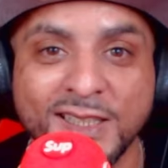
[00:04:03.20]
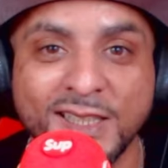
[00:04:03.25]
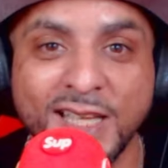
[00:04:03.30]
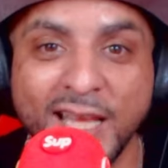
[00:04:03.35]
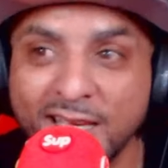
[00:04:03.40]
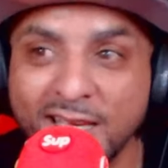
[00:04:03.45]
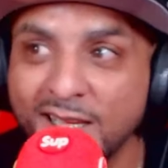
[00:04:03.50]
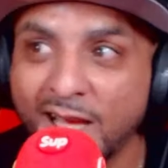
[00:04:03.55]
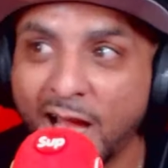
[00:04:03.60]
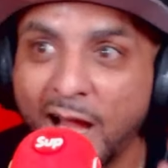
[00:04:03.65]

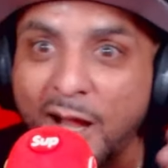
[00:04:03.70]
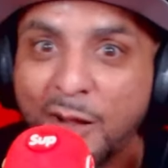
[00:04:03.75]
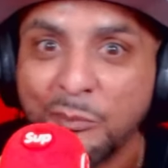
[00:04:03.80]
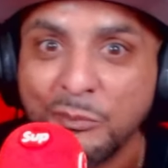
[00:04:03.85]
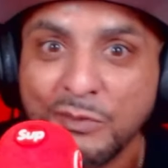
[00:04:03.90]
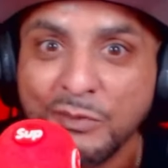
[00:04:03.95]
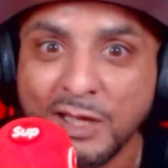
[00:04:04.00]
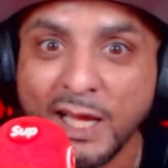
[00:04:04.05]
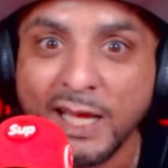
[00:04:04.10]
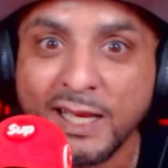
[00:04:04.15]
Like,
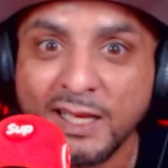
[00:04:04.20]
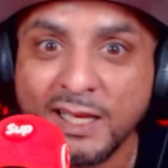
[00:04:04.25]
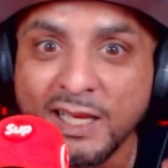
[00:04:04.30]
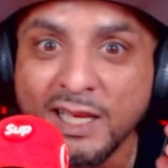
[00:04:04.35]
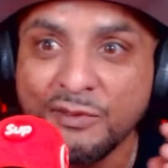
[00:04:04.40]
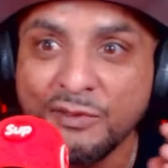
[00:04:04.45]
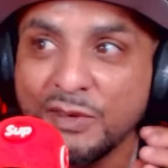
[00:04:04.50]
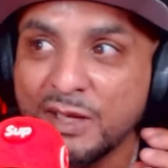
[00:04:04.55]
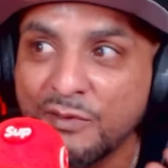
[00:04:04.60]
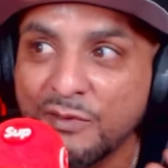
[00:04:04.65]
I'm like,
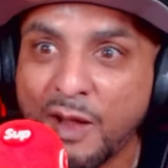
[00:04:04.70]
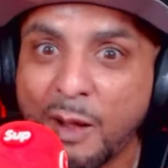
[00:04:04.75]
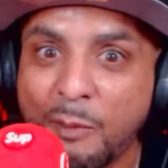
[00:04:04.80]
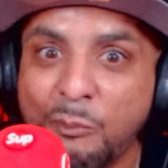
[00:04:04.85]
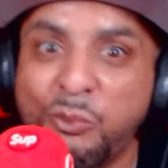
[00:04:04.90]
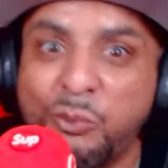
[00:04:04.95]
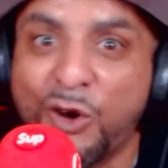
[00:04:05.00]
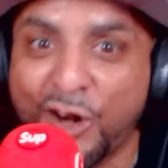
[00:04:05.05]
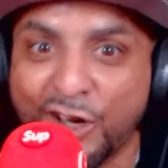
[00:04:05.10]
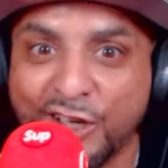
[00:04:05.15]
even if
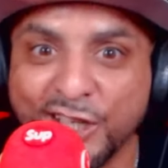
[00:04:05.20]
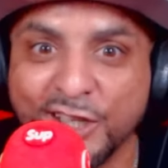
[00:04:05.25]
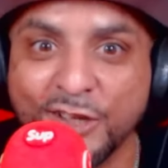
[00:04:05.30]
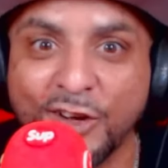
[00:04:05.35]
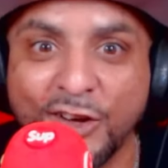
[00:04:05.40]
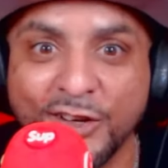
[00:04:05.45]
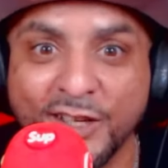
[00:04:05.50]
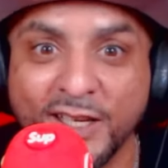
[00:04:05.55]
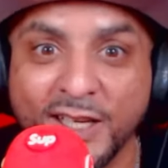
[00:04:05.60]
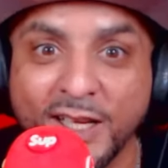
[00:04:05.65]
I'm working
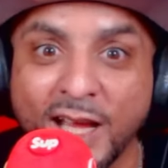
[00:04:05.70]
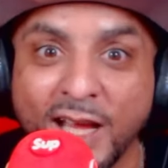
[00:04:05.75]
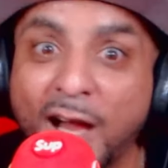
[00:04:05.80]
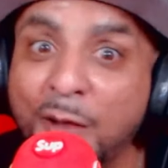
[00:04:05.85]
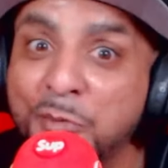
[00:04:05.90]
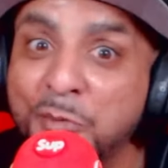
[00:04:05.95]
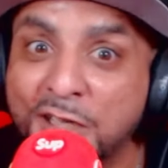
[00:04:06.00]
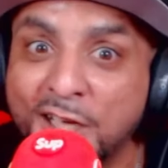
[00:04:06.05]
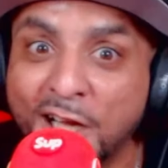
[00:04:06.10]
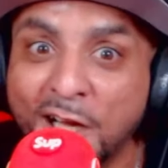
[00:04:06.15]
on it,
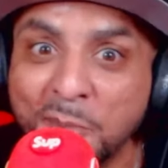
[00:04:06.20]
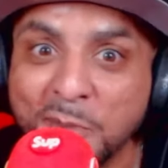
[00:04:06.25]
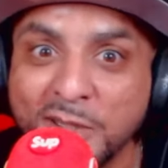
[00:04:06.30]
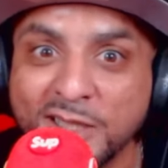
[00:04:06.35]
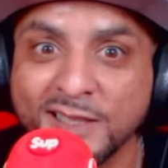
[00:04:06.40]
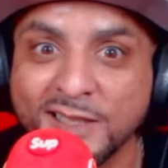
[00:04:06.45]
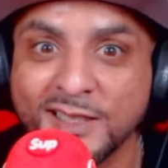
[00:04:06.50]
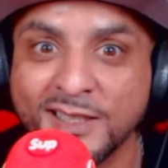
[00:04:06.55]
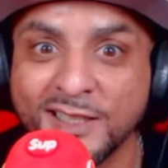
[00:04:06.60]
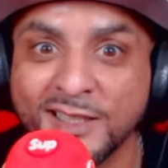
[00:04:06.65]
I'm
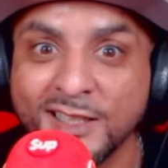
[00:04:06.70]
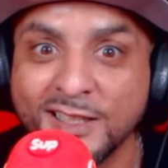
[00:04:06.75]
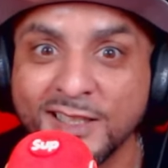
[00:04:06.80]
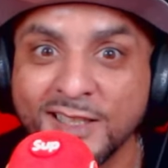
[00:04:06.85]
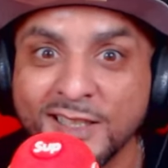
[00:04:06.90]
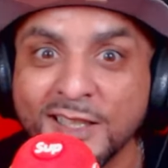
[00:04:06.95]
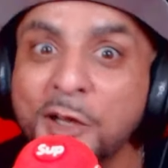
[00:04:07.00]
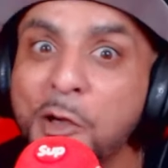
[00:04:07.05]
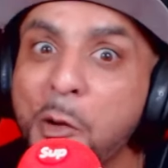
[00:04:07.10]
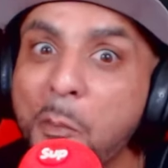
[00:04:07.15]
coming.
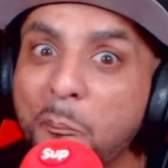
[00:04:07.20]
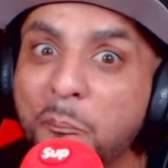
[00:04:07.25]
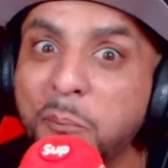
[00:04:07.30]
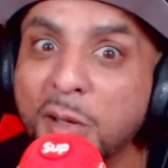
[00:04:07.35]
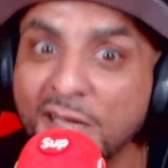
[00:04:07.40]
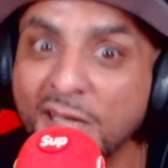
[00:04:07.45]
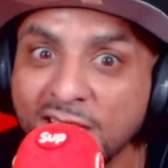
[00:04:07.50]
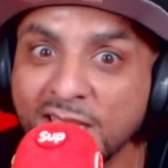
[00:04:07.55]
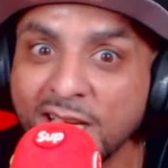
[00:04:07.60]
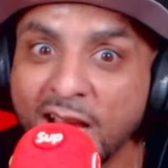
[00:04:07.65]

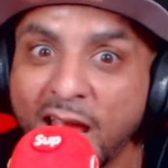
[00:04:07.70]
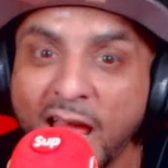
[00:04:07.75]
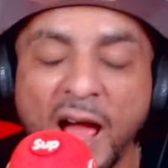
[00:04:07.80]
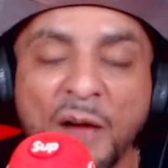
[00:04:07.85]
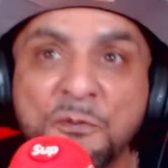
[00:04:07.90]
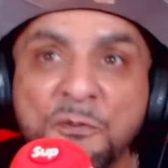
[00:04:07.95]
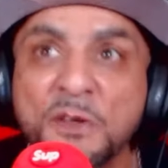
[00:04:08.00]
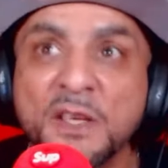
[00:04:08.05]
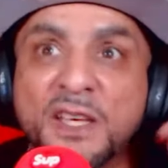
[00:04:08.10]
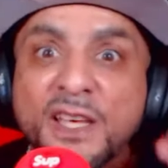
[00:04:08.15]
Believe that. I
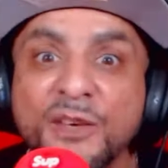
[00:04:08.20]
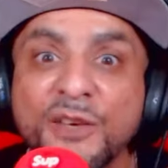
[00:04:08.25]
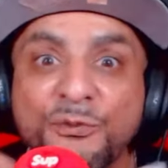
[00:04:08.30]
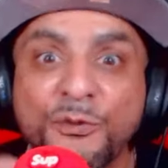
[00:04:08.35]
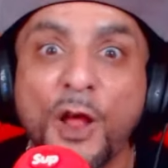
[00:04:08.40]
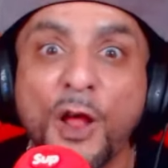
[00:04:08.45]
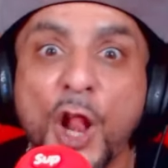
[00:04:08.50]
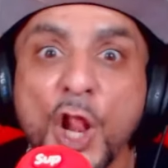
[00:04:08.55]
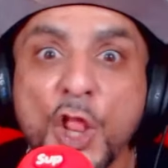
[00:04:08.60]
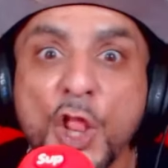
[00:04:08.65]
forgive
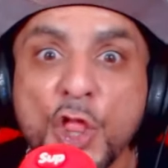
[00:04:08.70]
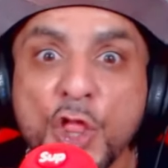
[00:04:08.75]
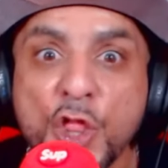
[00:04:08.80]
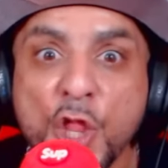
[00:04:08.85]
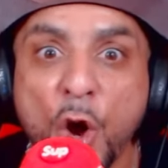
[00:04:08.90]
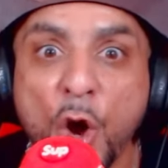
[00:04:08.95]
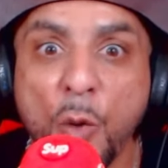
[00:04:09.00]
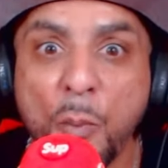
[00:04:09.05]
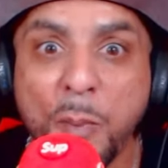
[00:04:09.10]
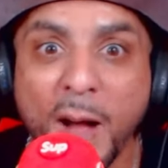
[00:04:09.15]

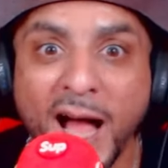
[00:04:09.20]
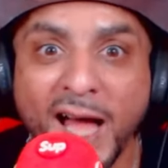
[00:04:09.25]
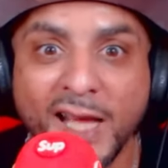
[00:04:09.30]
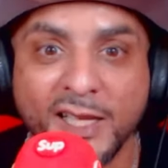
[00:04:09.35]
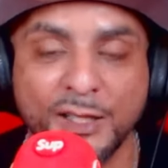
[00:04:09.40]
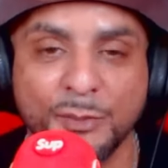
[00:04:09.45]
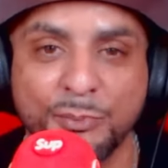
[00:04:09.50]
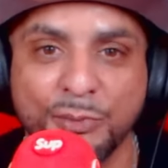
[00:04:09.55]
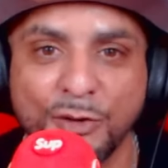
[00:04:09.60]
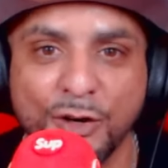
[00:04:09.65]

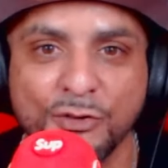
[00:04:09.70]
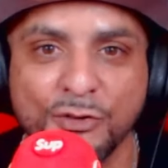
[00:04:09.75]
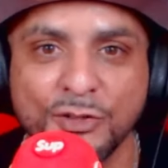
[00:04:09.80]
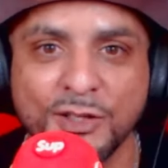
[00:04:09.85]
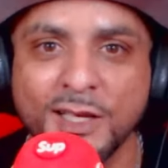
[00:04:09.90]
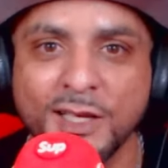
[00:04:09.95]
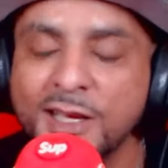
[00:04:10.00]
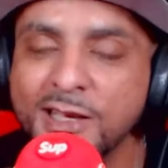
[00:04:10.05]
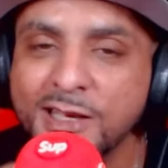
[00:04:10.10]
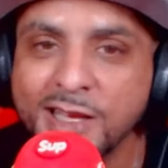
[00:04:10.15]
nobody, bro.
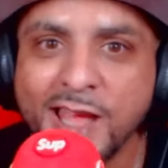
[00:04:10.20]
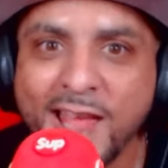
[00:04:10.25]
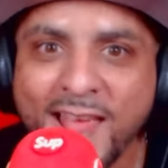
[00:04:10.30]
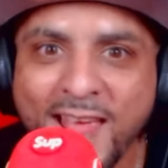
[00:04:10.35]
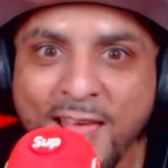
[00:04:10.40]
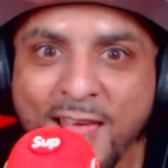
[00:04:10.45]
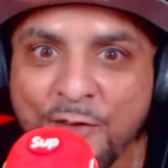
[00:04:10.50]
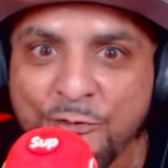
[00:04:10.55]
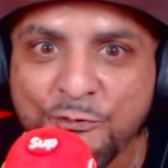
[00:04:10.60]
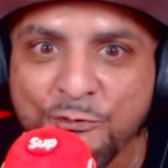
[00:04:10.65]

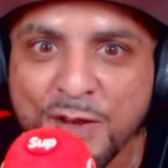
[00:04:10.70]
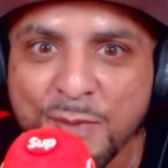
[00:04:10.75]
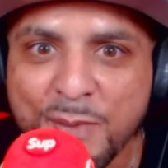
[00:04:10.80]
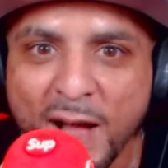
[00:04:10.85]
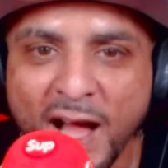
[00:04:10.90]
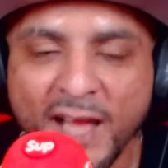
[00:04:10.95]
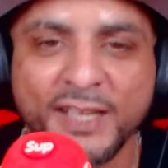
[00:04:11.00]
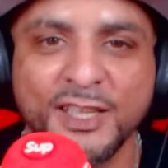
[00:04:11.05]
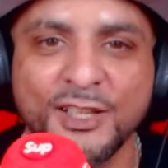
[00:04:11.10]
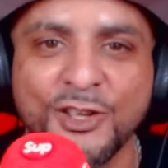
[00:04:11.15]

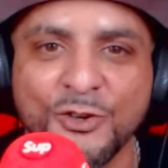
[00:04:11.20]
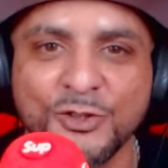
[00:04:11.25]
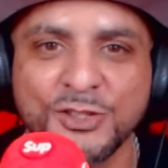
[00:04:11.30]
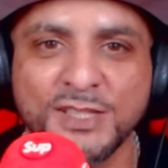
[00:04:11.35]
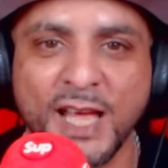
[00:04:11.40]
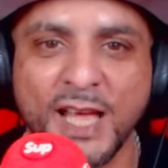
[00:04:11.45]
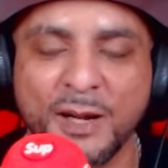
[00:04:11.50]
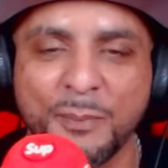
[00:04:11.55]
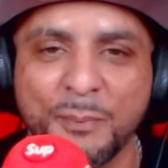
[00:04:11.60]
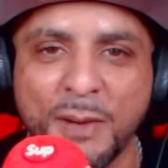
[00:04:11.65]
Everybody knows
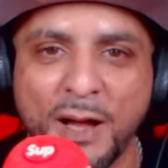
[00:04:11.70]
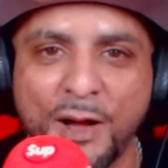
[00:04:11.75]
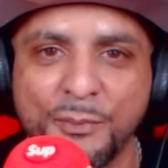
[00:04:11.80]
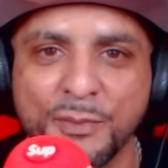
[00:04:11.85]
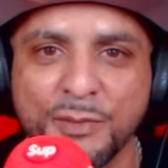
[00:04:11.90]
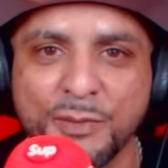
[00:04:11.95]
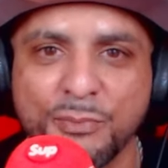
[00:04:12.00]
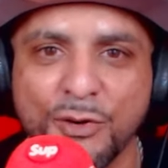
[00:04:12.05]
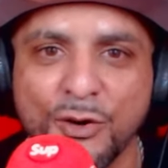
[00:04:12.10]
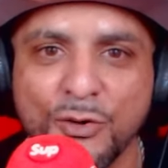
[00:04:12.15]
that about
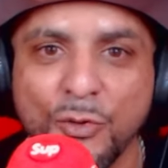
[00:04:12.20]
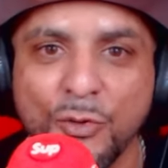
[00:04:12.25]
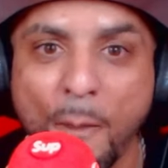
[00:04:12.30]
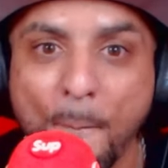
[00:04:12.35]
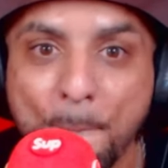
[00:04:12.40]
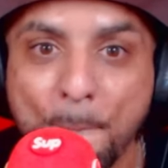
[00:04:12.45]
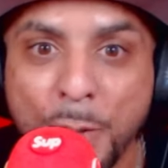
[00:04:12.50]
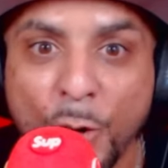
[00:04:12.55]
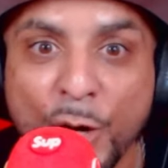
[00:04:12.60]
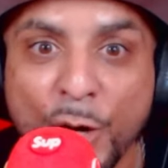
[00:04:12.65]
me, bro.
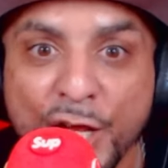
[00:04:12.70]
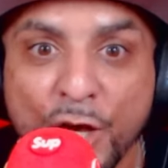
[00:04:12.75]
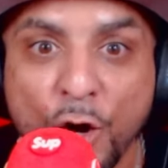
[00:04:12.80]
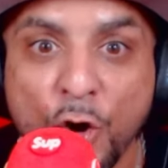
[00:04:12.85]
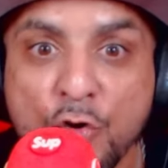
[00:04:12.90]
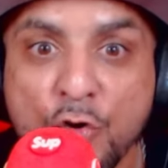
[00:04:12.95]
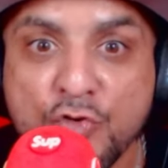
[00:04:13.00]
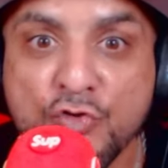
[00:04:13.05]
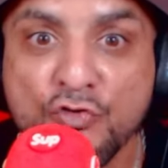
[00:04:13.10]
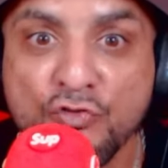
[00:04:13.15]
Boy
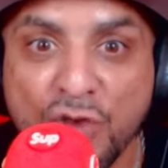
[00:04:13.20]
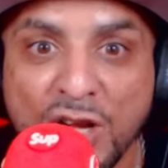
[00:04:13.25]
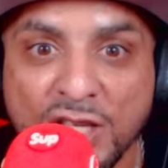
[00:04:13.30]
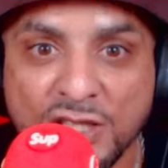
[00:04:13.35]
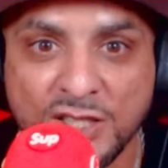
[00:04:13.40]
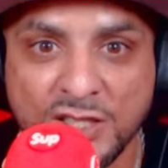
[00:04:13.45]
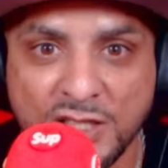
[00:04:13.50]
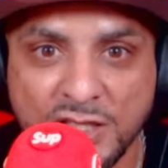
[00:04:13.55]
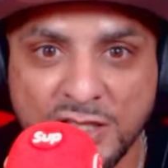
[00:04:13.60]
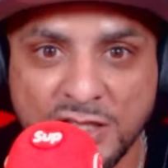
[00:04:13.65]
hold
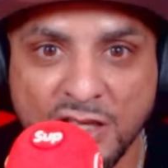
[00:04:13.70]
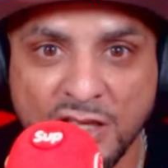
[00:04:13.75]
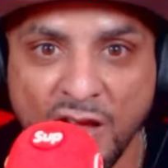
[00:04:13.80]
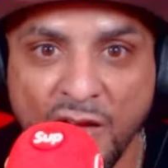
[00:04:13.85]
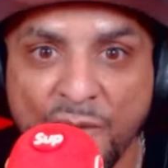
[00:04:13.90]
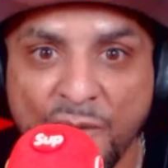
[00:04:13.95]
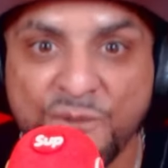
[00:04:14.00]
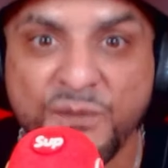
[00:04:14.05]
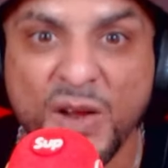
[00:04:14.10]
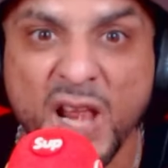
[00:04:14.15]
grudges
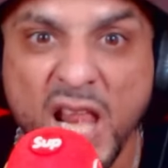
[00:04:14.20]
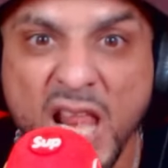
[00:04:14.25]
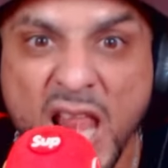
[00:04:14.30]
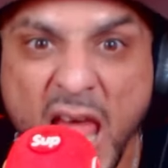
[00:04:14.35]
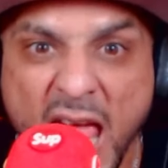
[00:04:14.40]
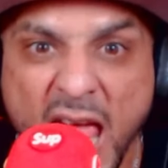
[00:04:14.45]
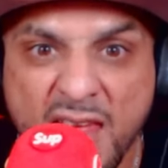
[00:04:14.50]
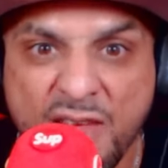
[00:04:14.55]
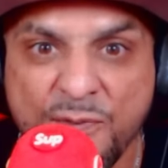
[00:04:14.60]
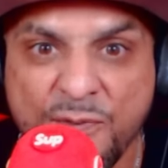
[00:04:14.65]
for
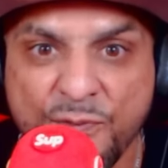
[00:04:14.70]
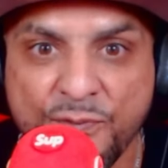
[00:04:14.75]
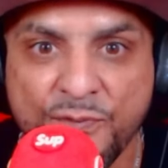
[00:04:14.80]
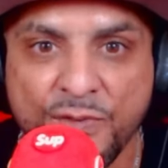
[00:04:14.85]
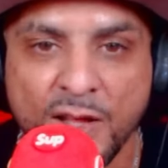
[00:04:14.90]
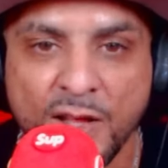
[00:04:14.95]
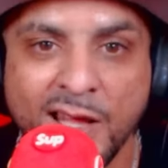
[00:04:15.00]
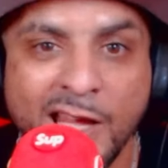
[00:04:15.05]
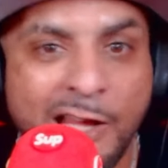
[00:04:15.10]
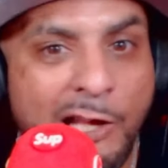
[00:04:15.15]
life.
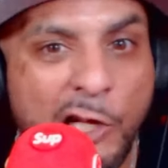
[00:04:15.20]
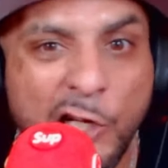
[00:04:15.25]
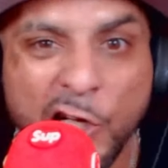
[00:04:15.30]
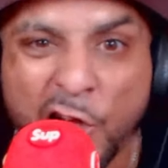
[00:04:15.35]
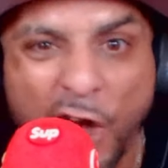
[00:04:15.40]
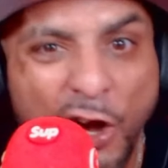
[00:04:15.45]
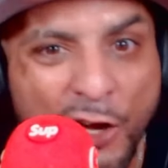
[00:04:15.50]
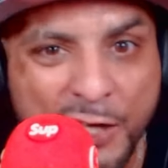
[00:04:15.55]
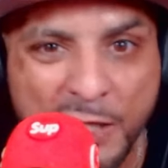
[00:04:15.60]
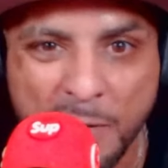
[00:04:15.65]

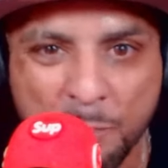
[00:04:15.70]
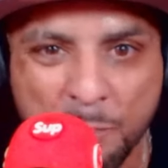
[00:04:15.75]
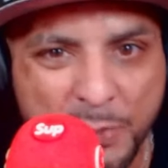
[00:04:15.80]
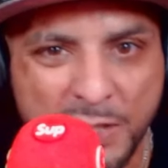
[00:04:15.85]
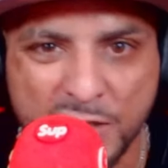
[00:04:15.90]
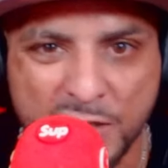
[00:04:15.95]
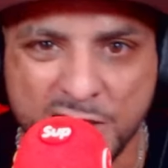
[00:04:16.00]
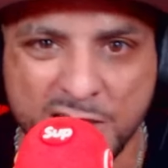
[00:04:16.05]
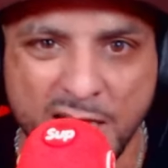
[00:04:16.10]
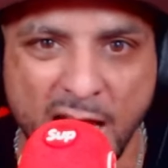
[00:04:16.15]
Cardi
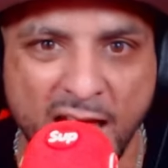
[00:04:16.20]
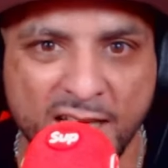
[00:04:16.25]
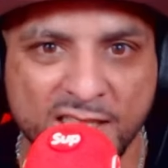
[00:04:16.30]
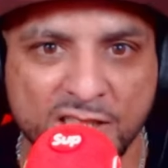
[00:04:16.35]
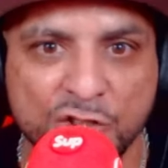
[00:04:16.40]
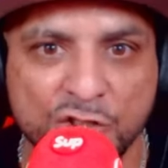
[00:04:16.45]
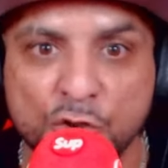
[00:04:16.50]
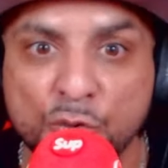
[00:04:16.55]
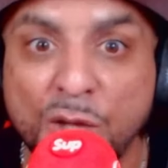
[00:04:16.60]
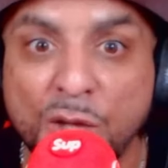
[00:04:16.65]
B
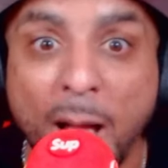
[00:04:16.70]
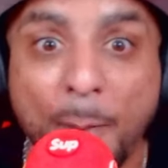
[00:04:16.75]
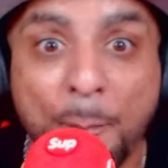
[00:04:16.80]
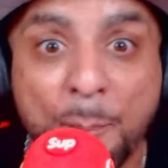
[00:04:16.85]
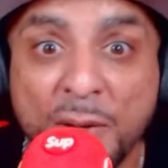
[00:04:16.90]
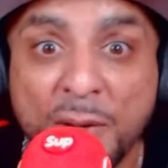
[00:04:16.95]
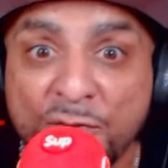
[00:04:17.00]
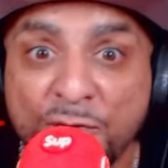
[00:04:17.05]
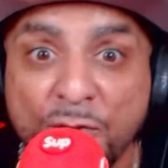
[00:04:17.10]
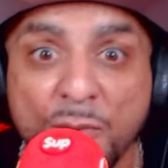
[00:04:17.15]
status. You got
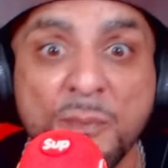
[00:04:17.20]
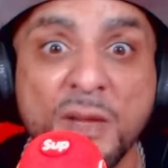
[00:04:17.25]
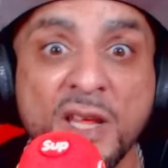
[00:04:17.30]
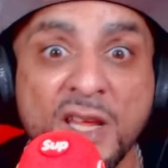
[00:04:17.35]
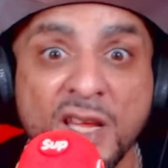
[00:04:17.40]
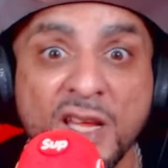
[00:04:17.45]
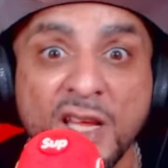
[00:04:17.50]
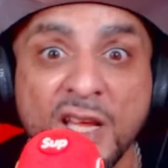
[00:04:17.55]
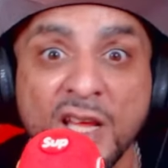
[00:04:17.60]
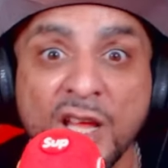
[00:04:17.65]
beef with me?